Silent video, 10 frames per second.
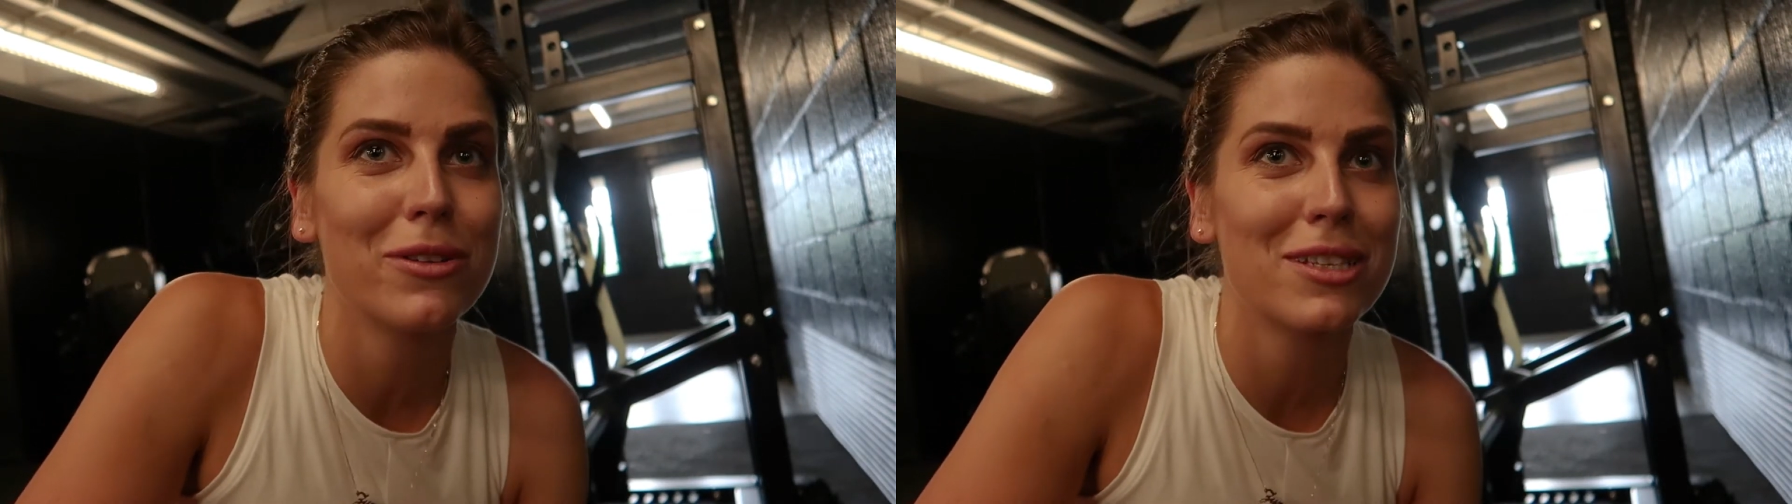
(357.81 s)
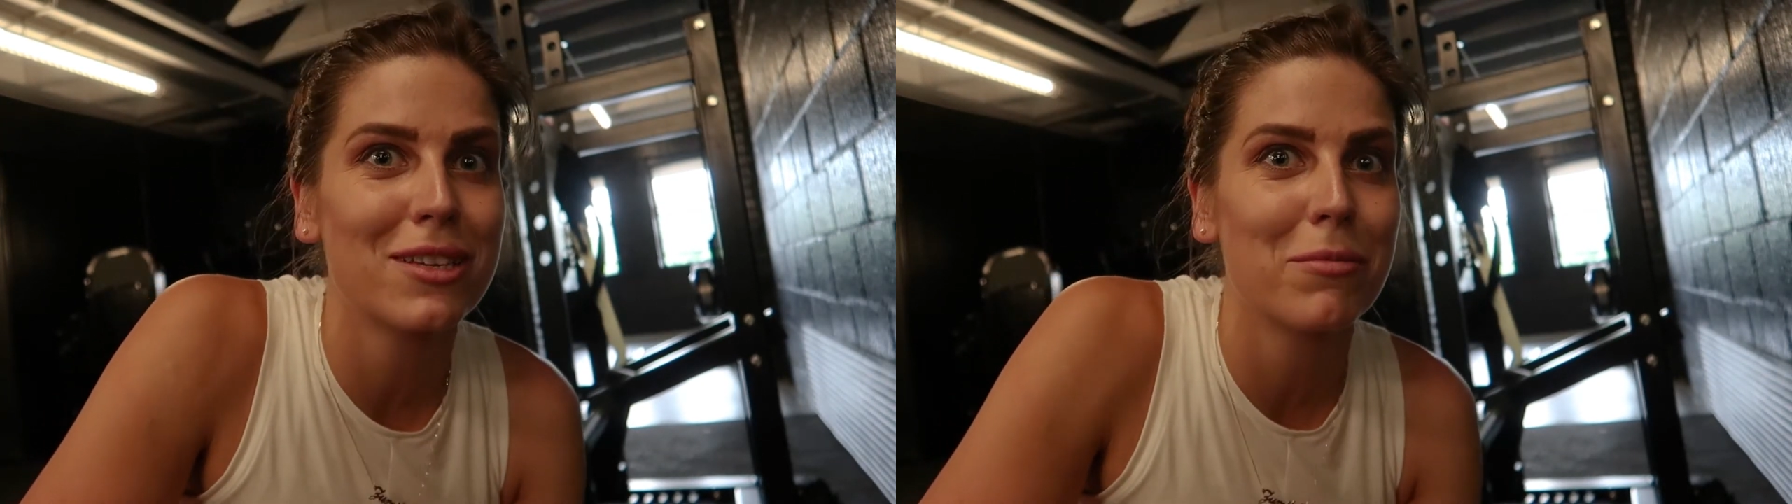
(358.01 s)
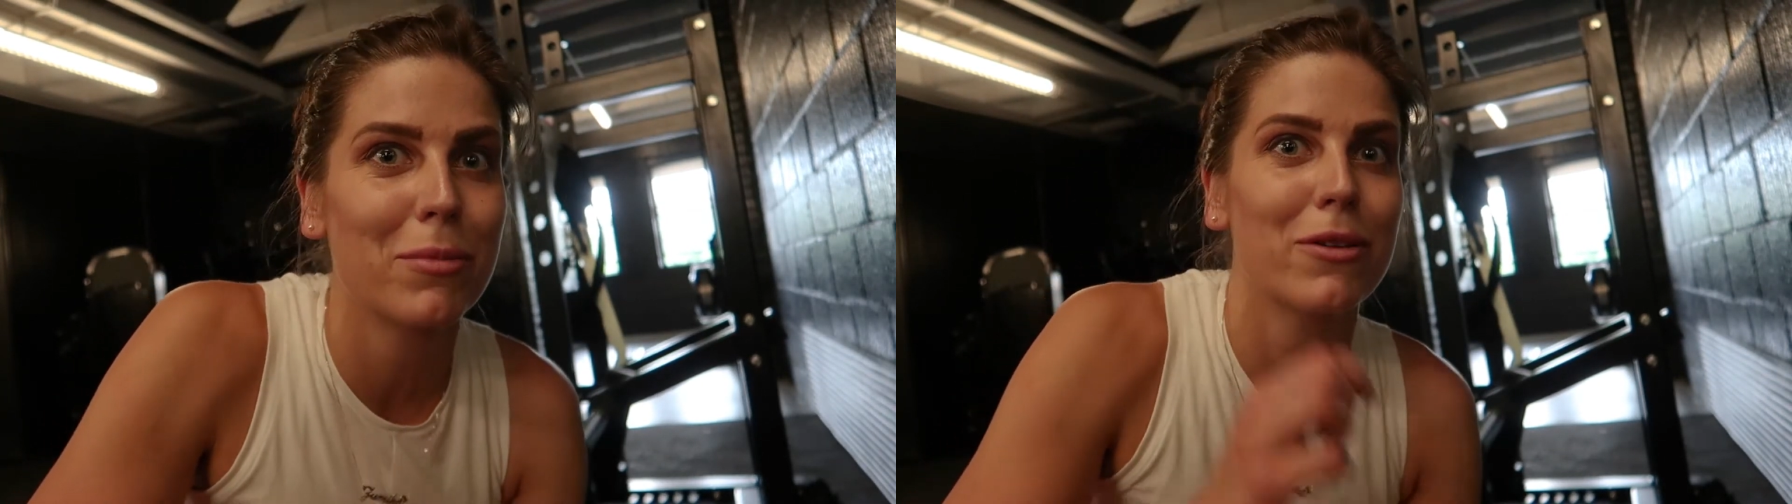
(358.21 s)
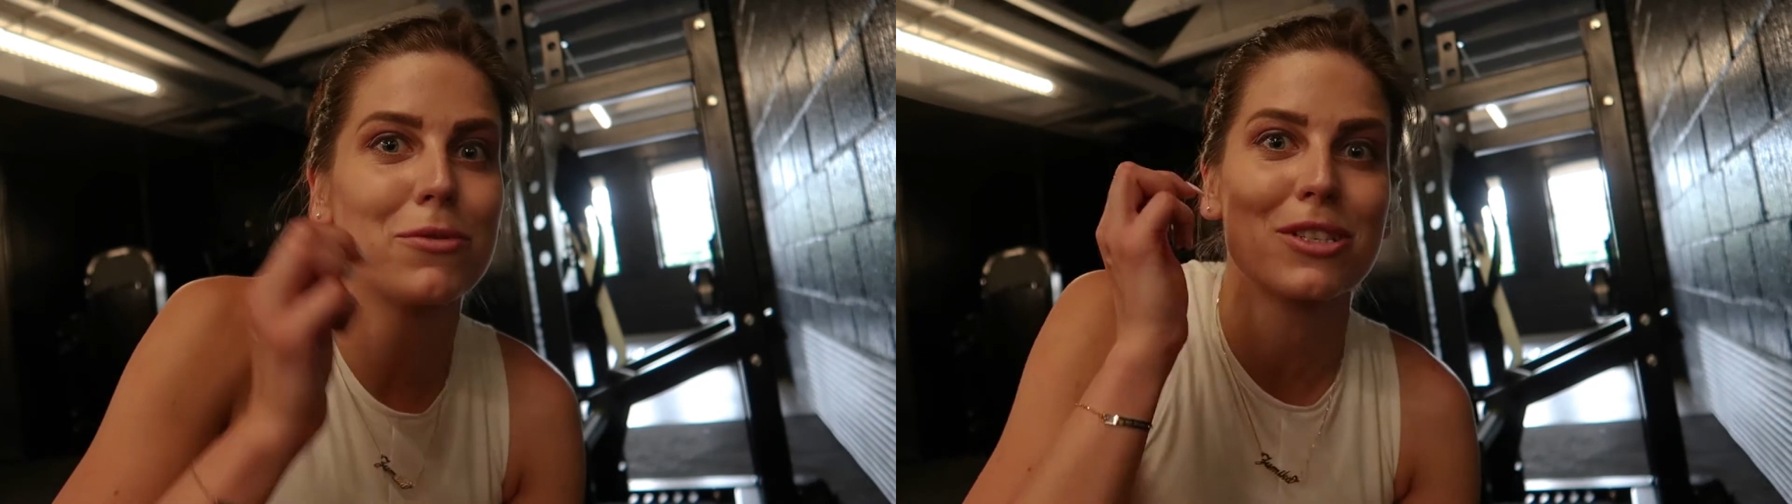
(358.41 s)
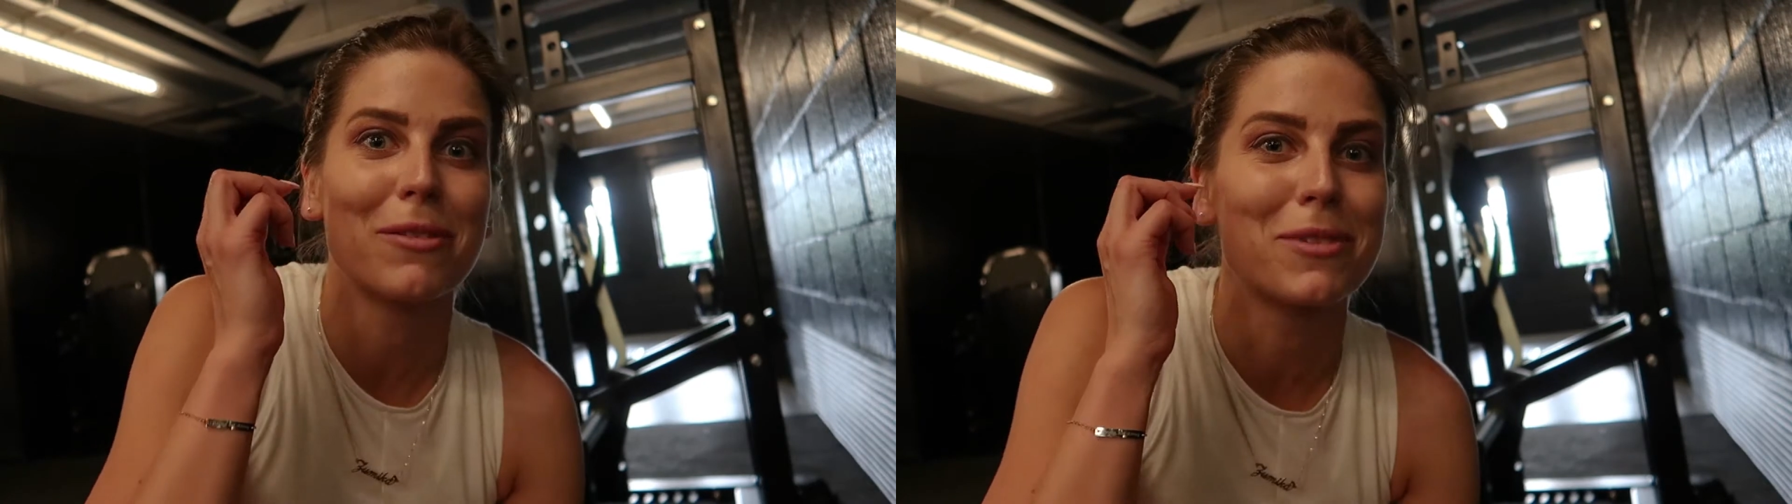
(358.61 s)
in the same boat
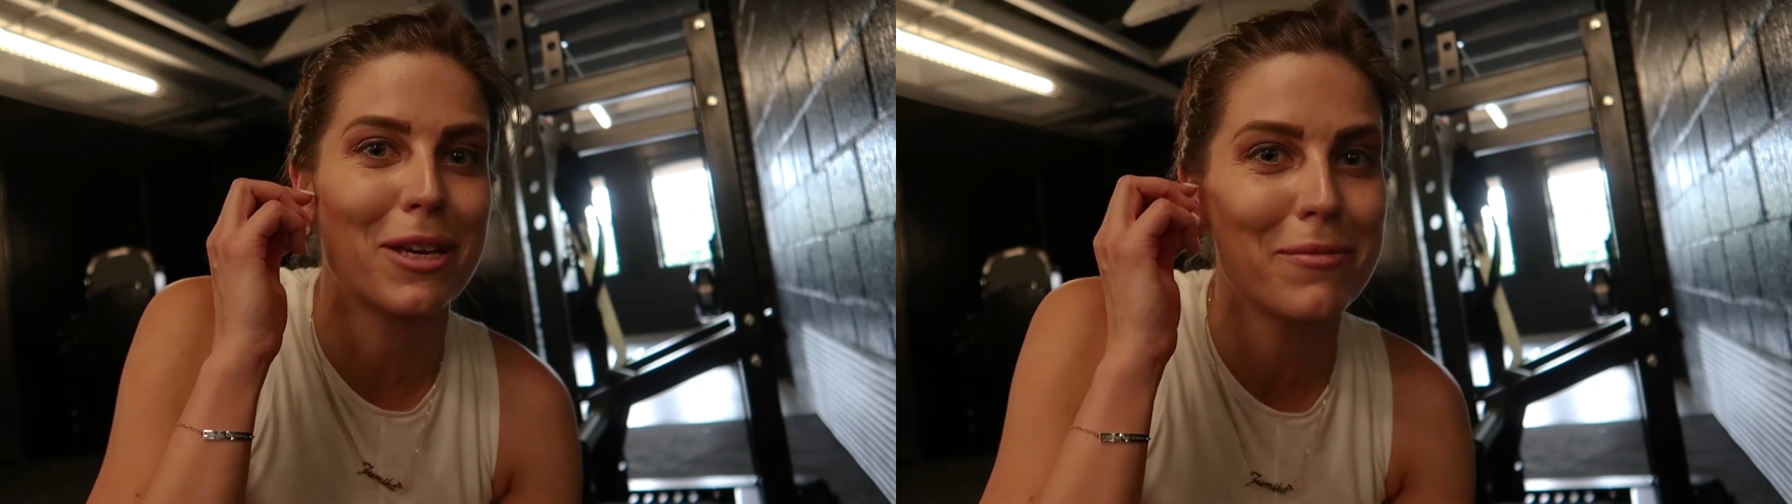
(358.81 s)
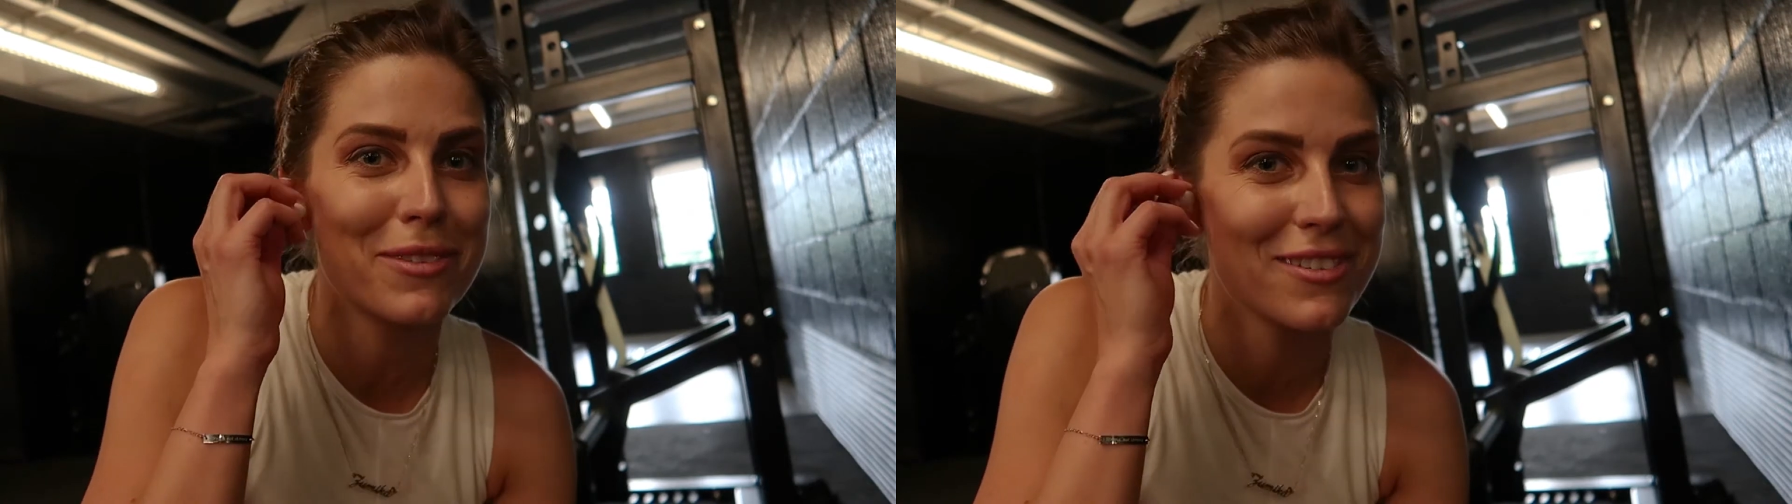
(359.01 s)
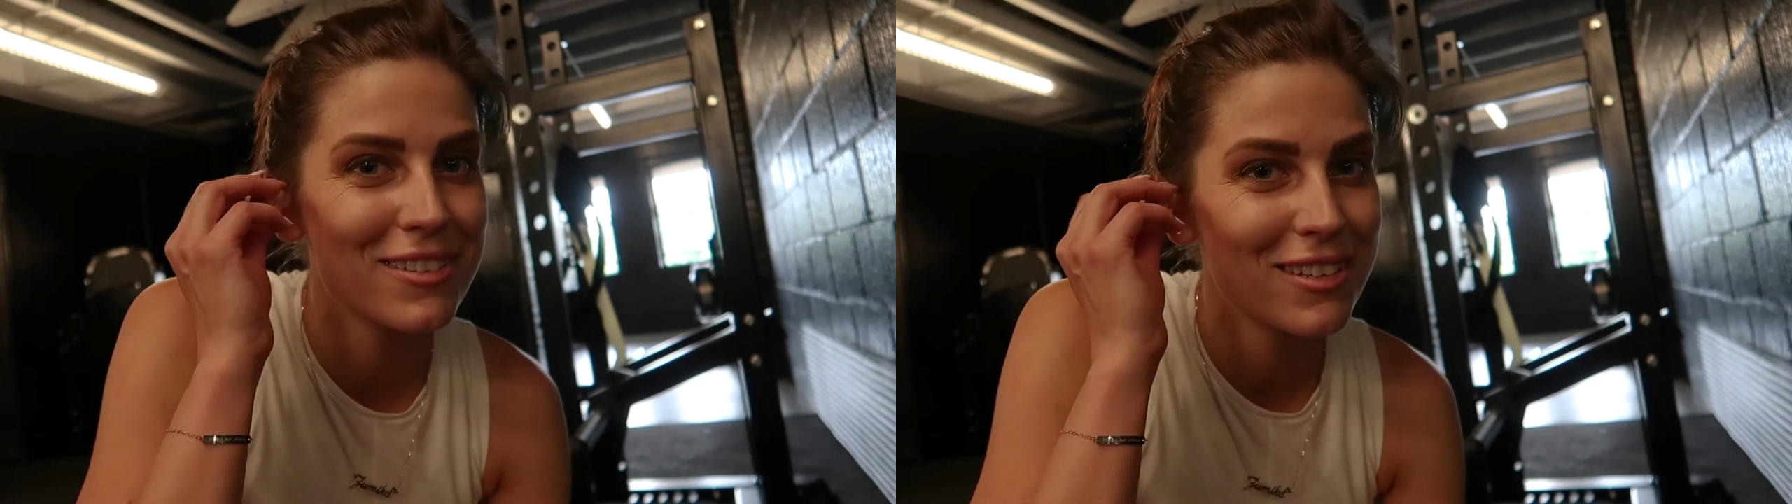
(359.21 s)
sometimes.